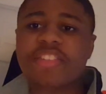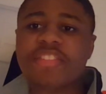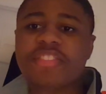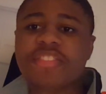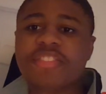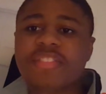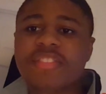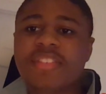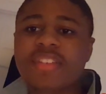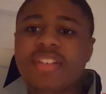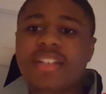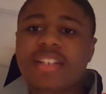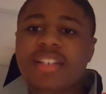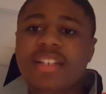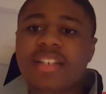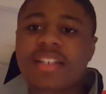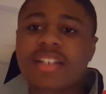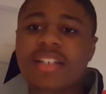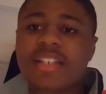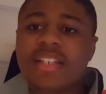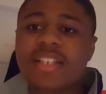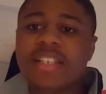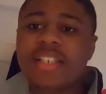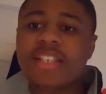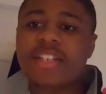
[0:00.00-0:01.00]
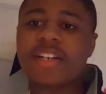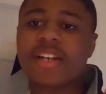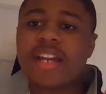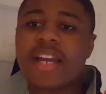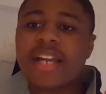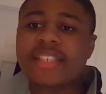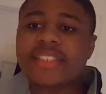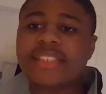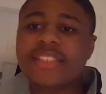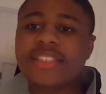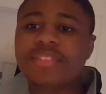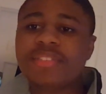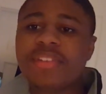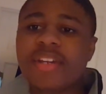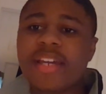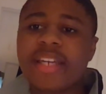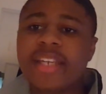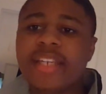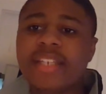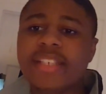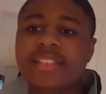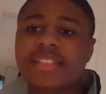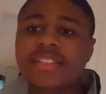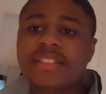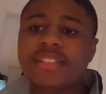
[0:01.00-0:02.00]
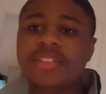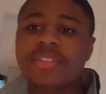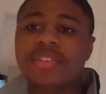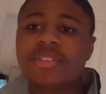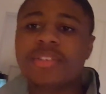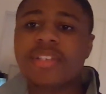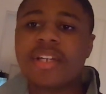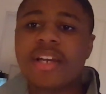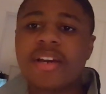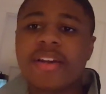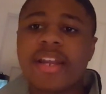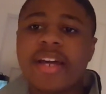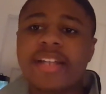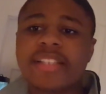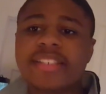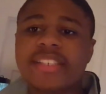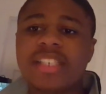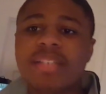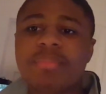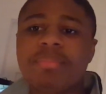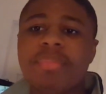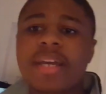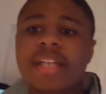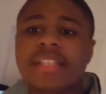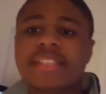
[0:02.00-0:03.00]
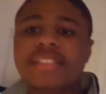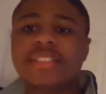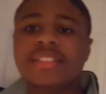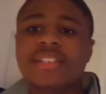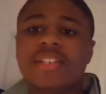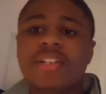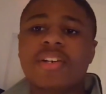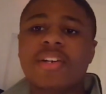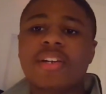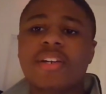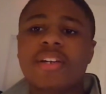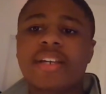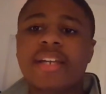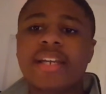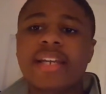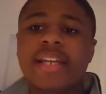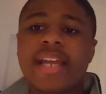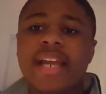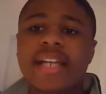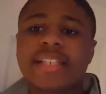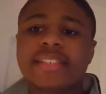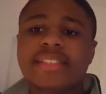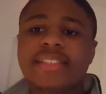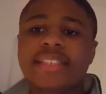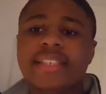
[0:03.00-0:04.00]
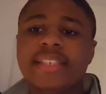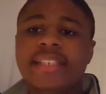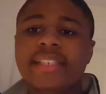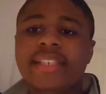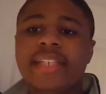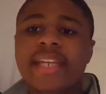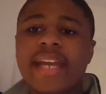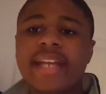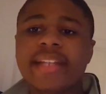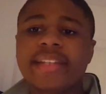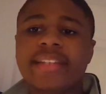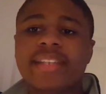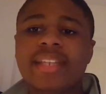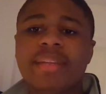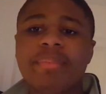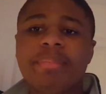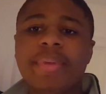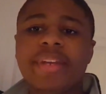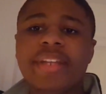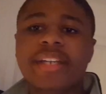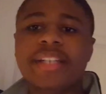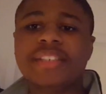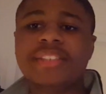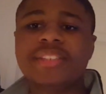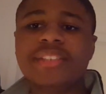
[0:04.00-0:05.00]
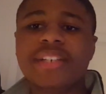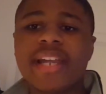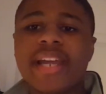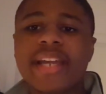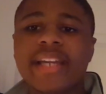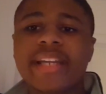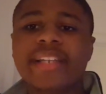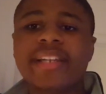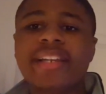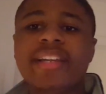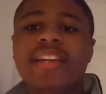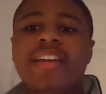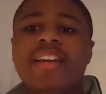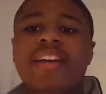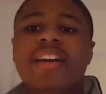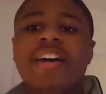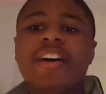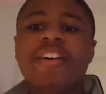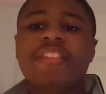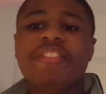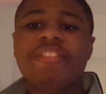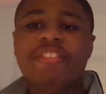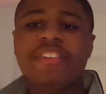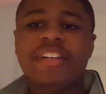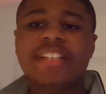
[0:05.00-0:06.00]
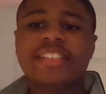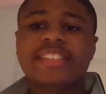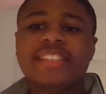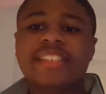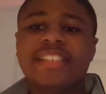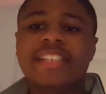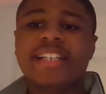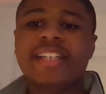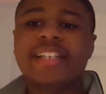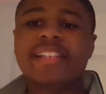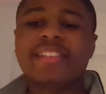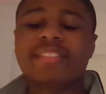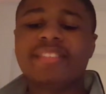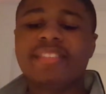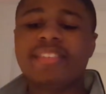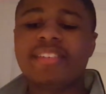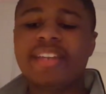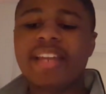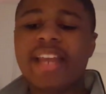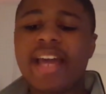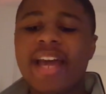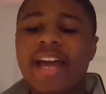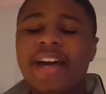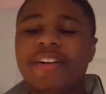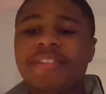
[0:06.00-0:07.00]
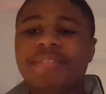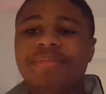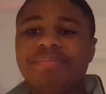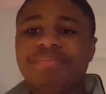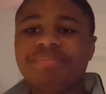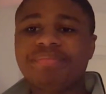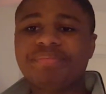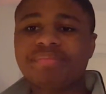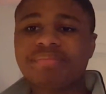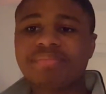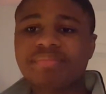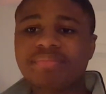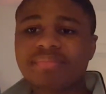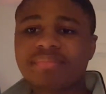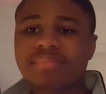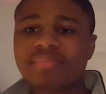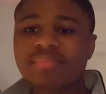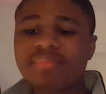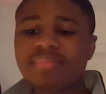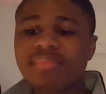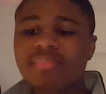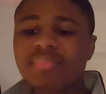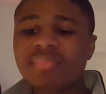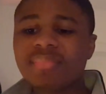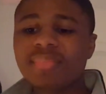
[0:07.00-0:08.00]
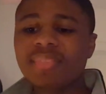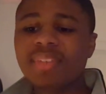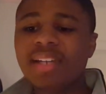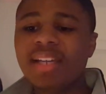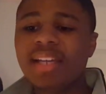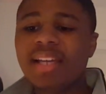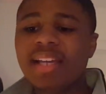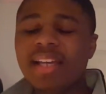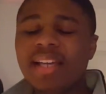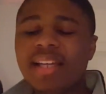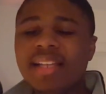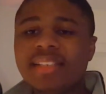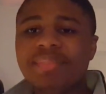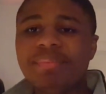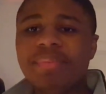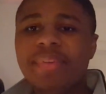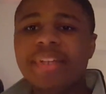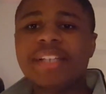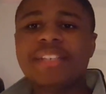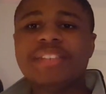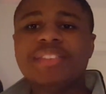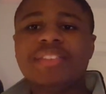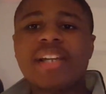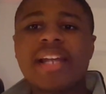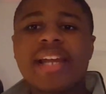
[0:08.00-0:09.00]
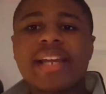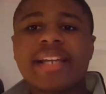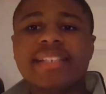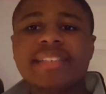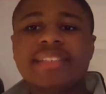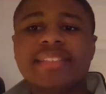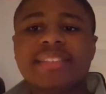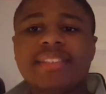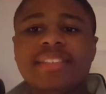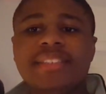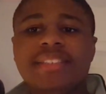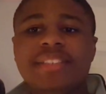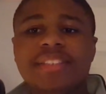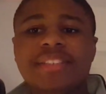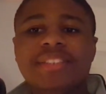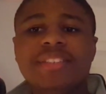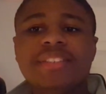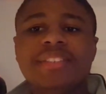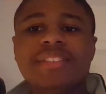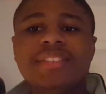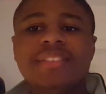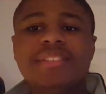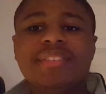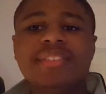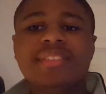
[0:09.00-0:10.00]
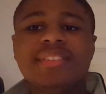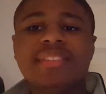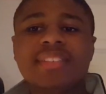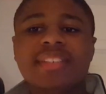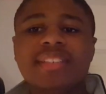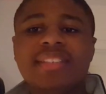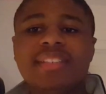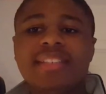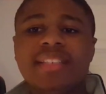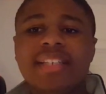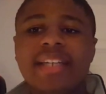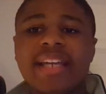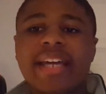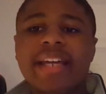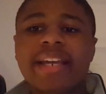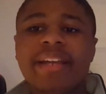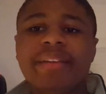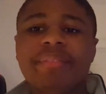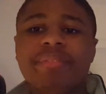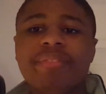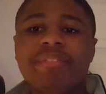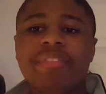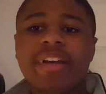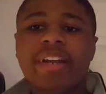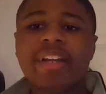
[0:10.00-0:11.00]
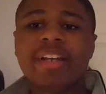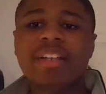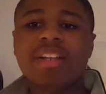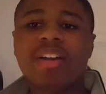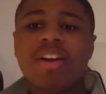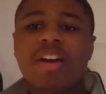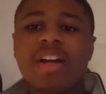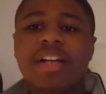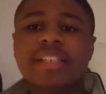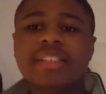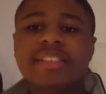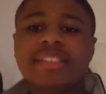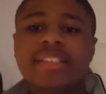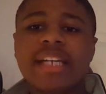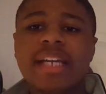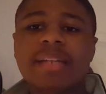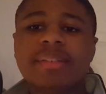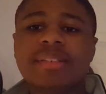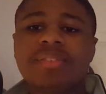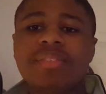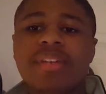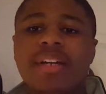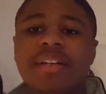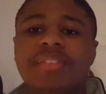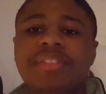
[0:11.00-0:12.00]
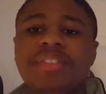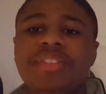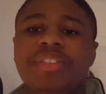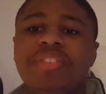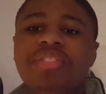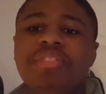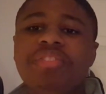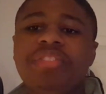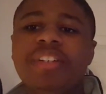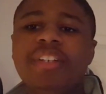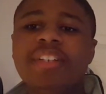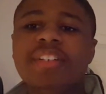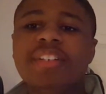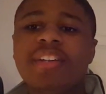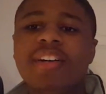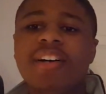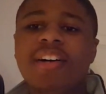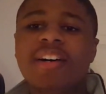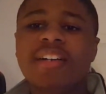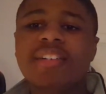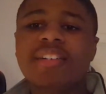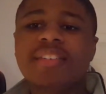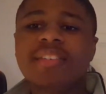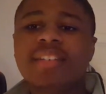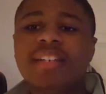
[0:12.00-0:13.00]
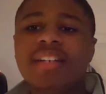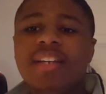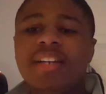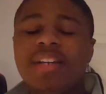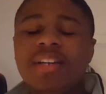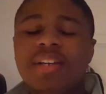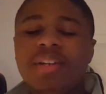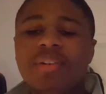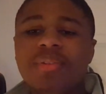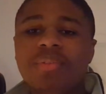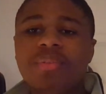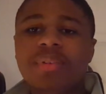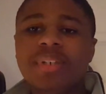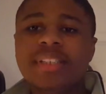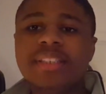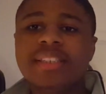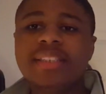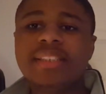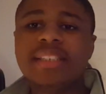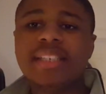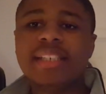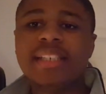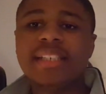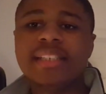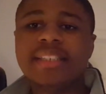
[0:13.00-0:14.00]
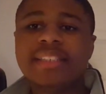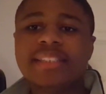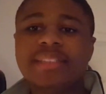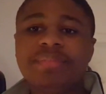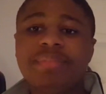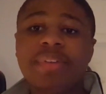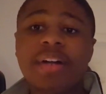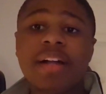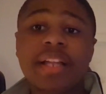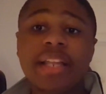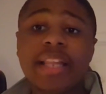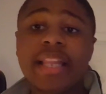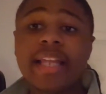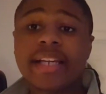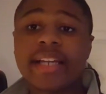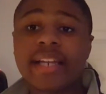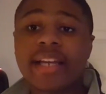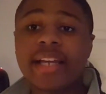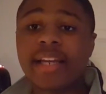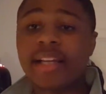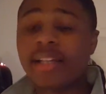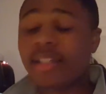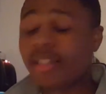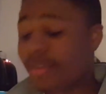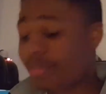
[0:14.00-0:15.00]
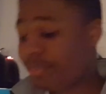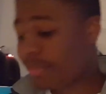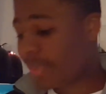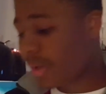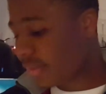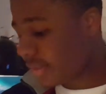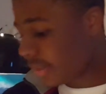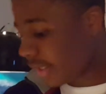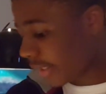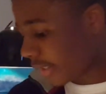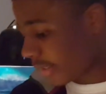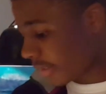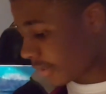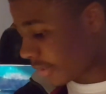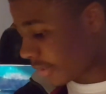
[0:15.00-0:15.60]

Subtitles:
itself. You're actually ready to go down to the pet store and actually get the bearded dragon officially. Now, bearded dragons do get very large, get around 2 feet long, which is probably like a